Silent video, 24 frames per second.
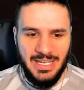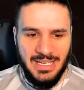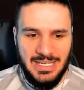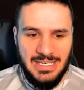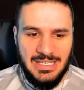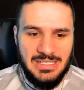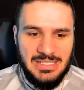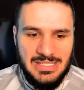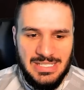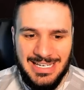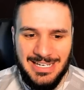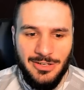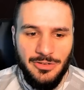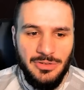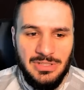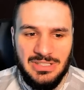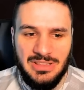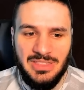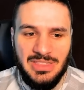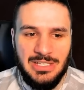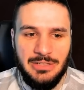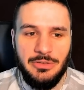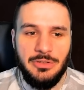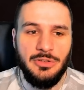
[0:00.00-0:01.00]
he's here
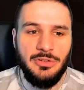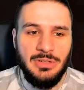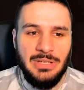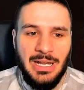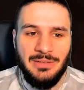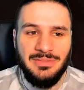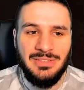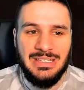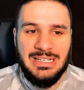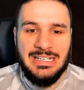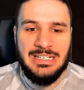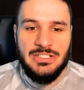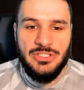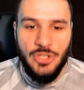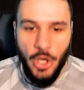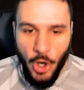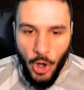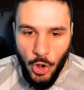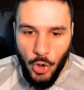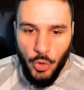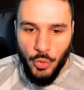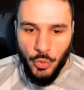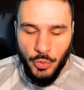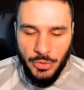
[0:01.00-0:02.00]
and theory crafted his
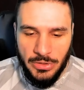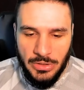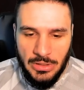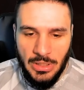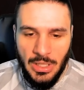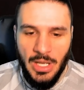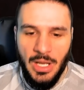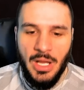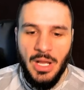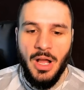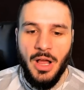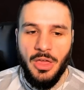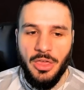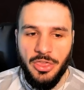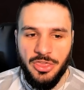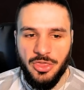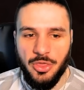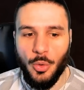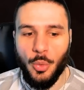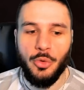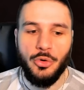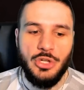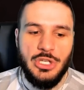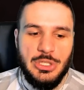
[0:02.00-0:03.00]
own
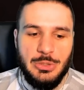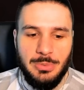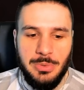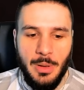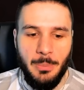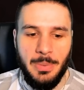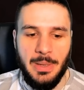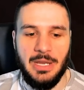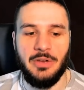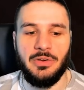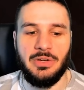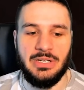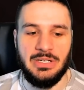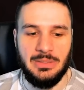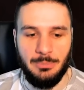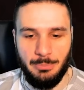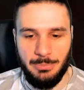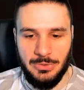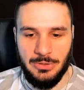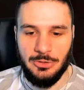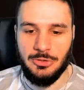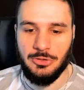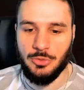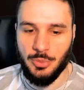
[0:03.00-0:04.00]
Thorns Barbarian
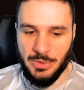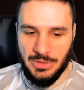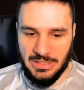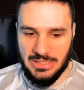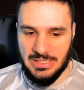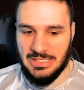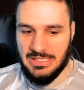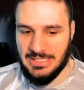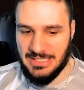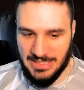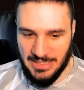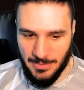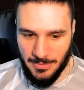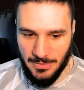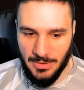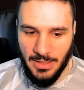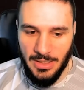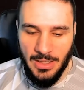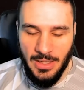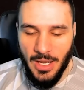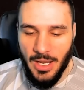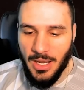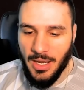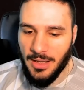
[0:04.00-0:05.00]
build. We can see the
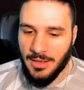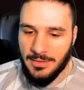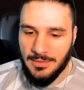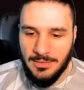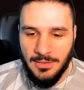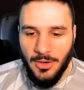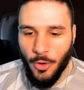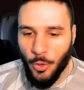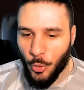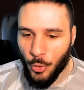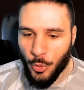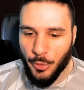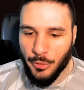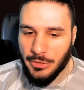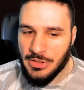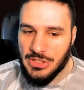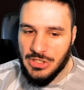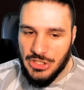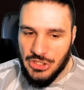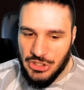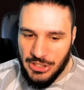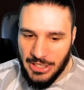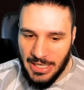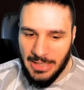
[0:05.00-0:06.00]

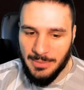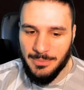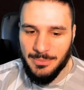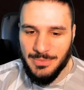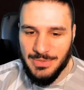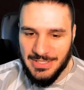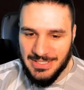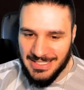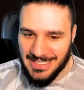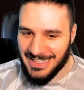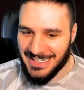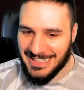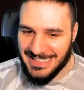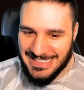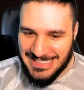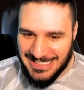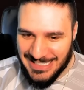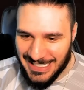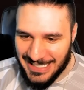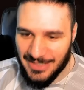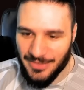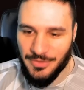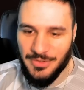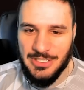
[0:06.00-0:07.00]
orange gems
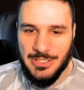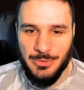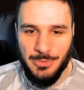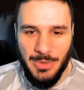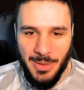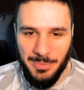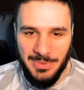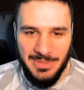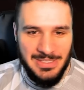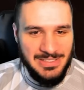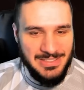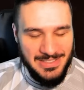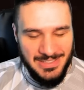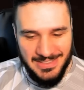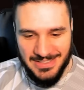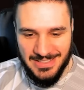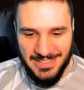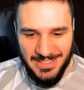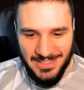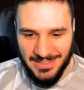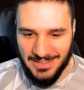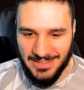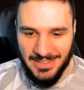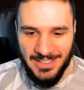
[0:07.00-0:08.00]
inside of his
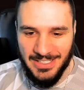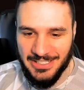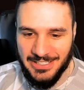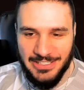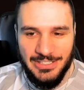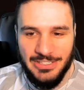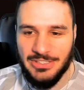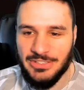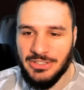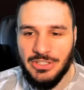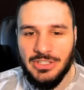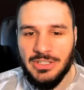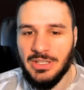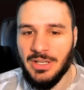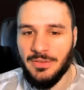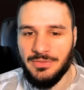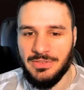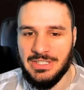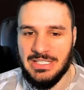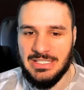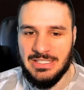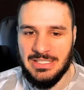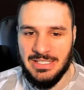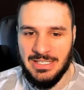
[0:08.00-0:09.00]
weapons. You
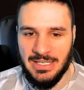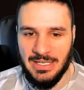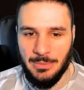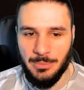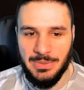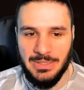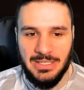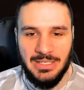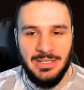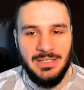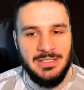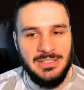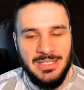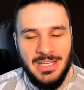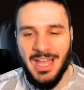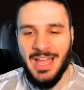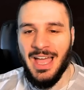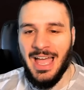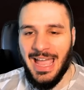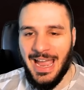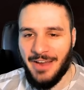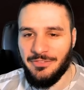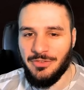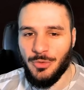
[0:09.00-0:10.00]
love to see it because
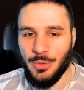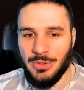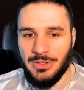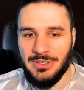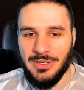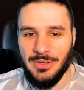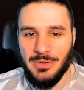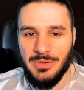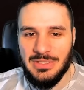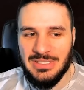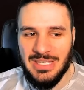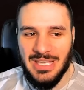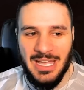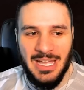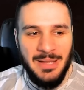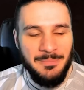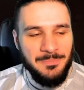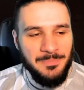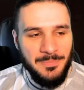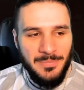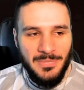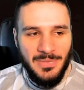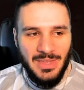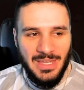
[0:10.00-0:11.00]
everyone knows
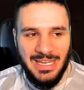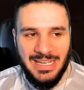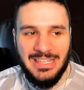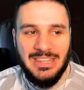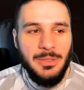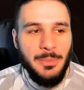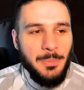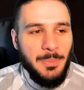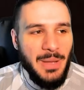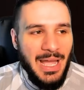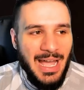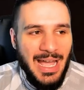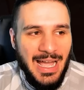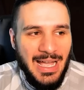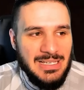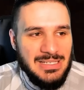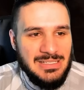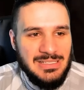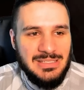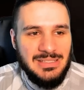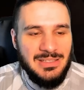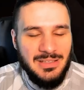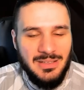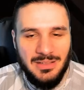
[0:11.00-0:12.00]
that in the
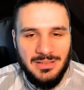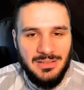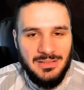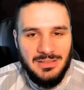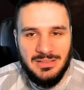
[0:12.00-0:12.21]
past,